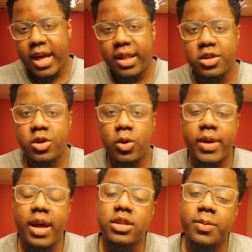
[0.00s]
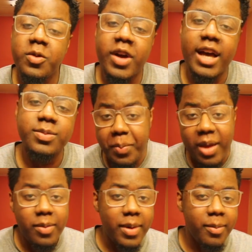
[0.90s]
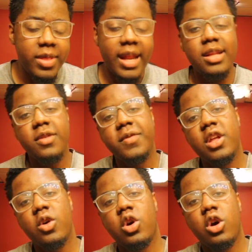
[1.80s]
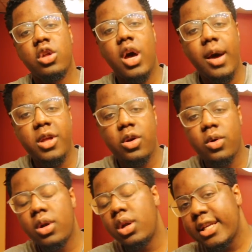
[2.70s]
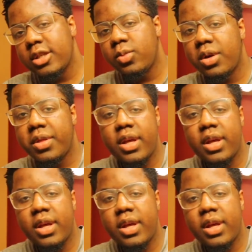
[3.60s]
Stylistcord. Now, some of you guys may remember that I did a video called Omnichord, Is It Worth